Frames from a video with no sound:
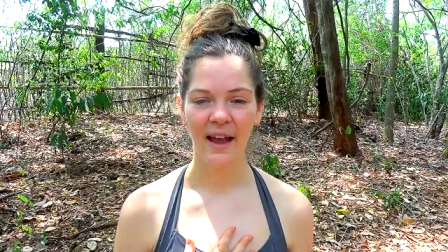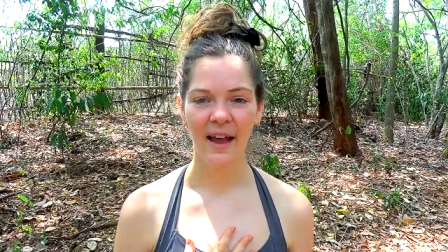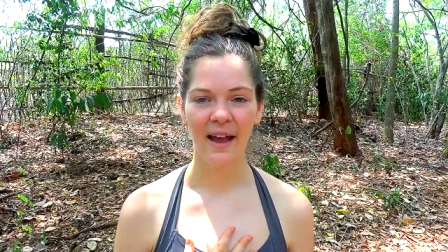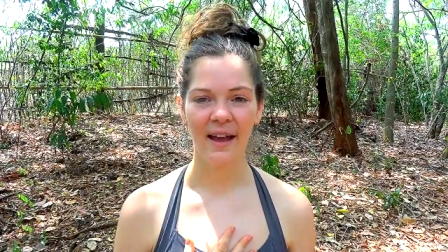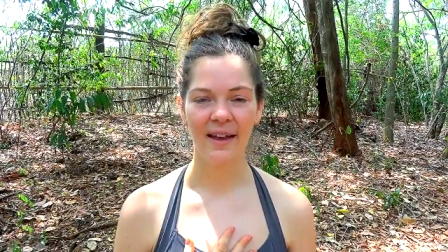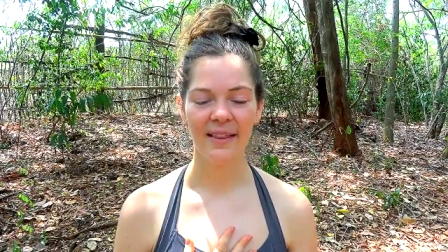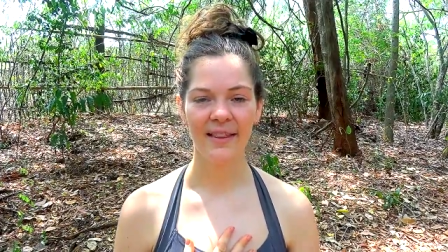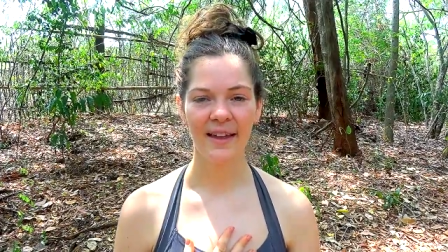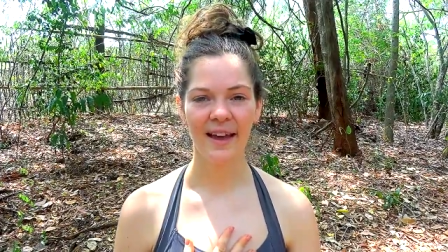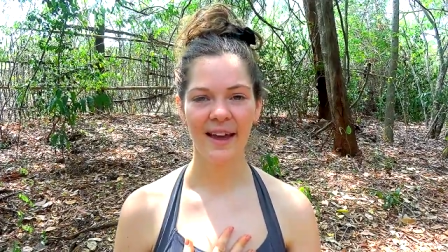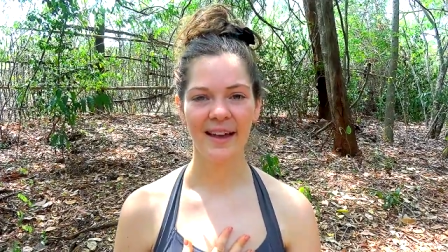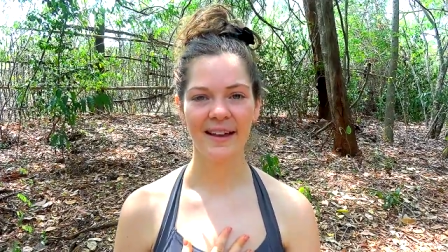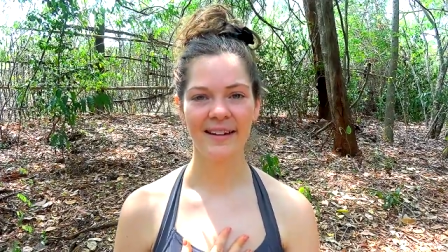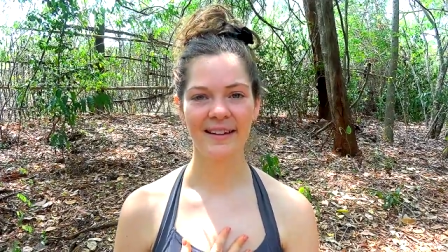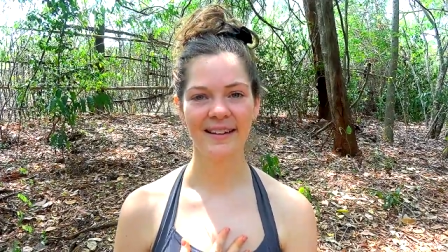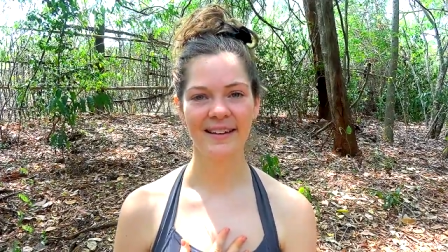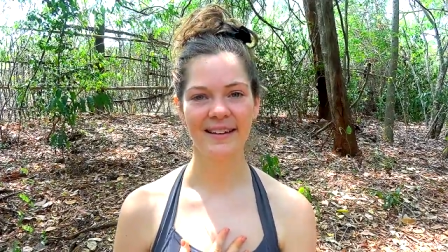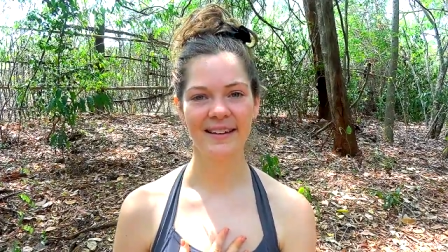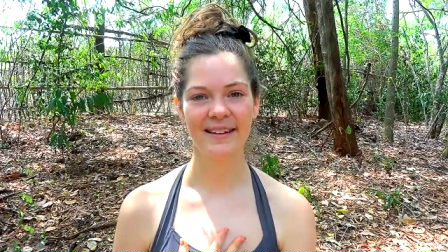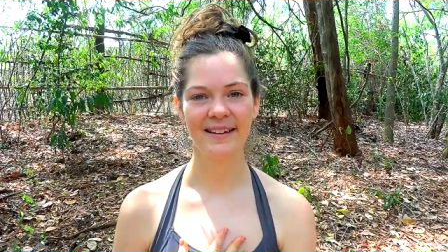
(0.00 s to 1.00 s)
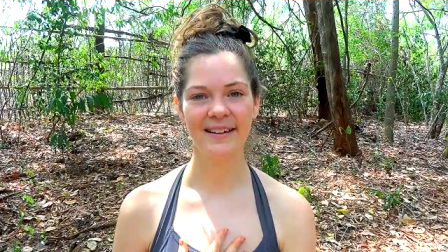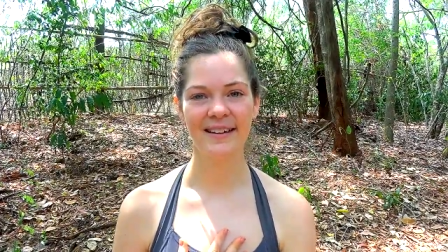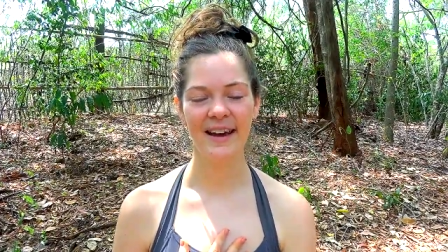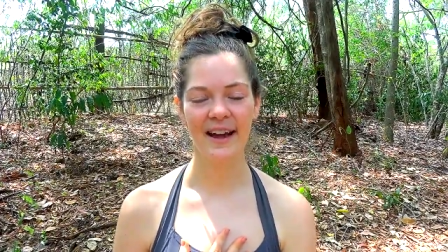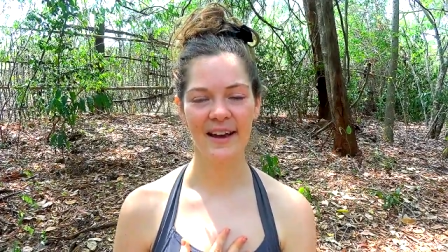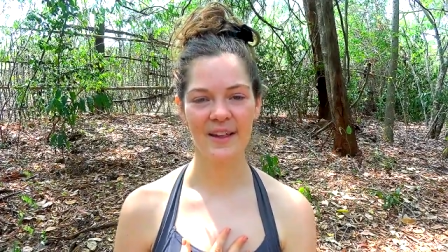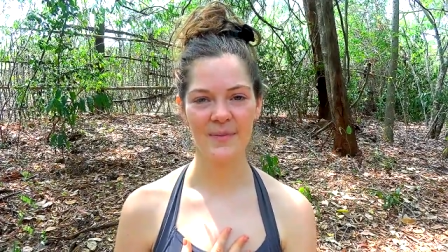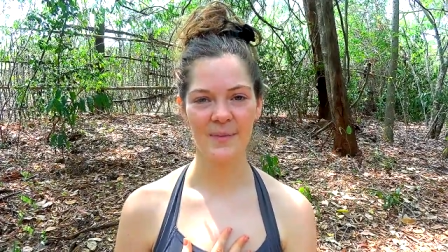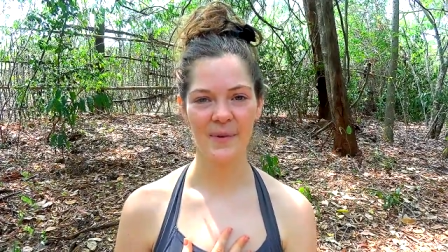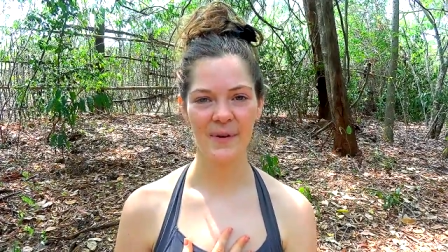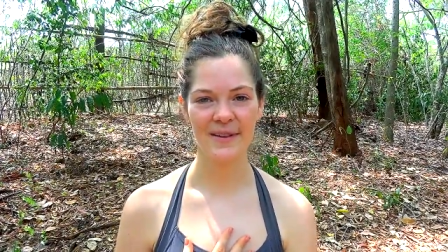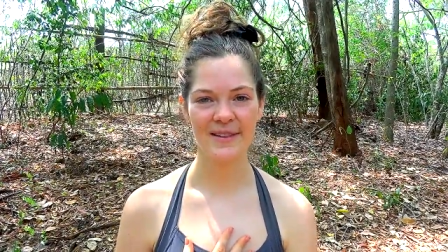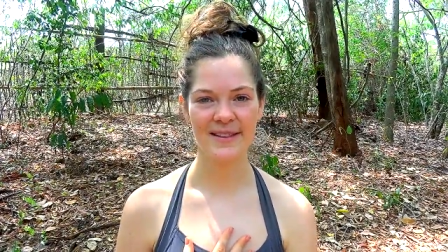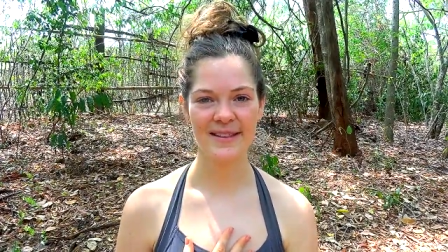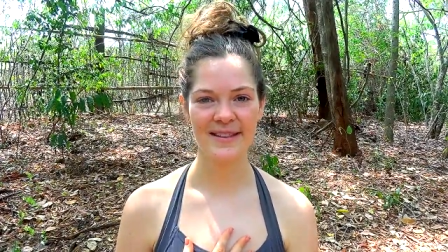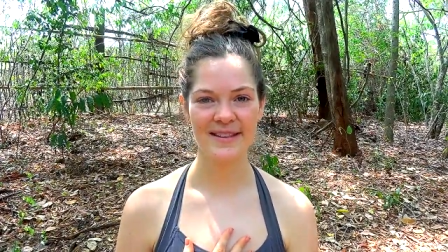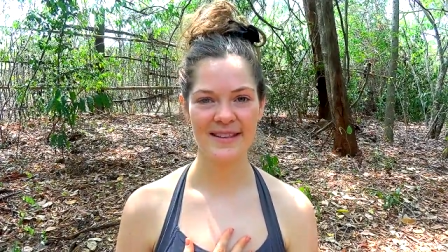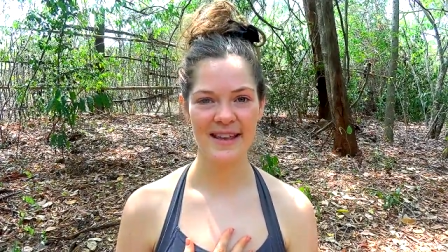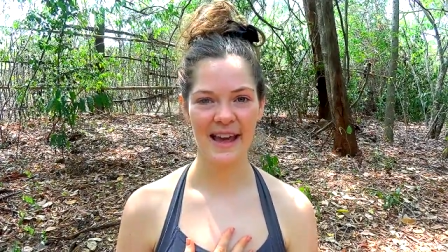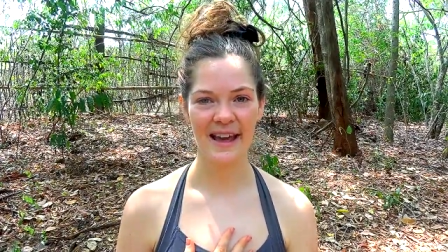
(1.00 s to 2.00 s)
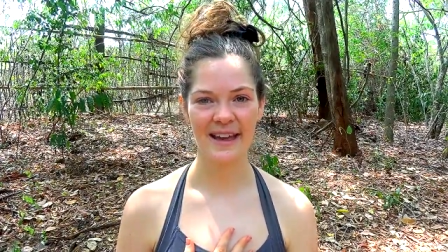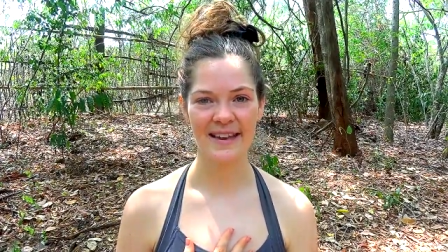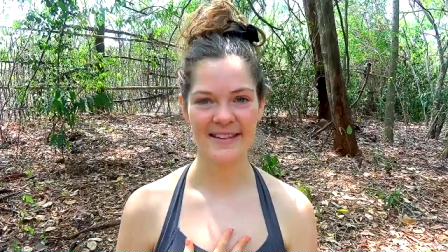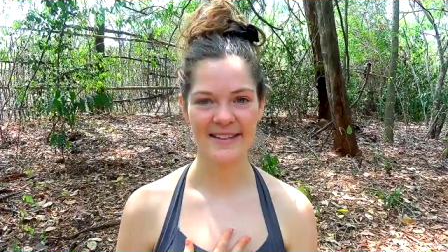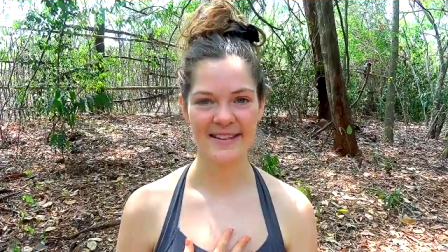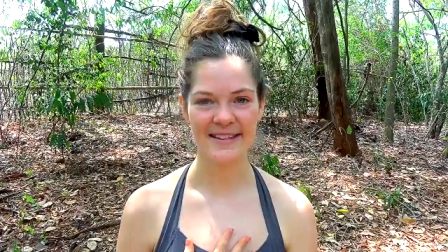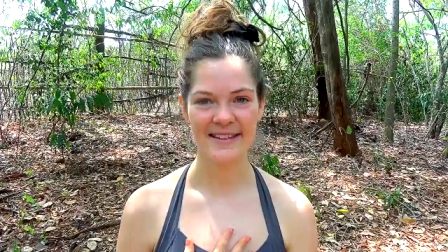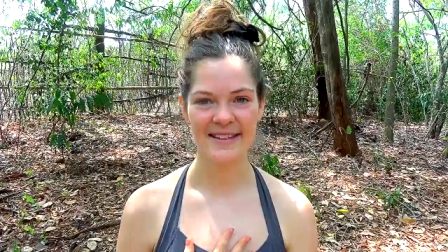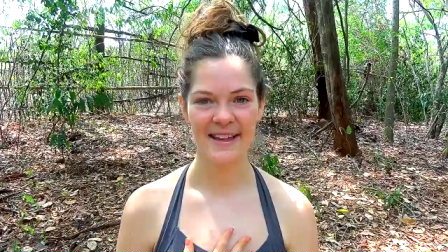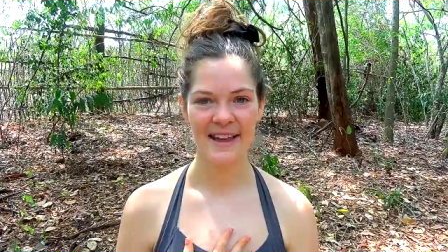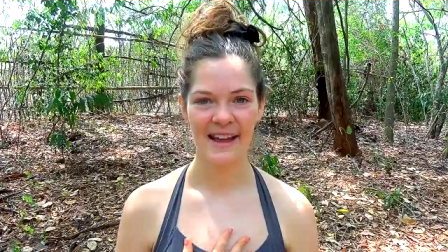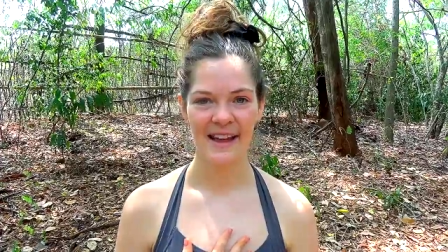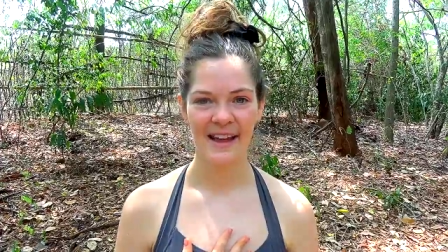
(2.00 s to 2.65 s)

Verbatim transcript: And then the next person says,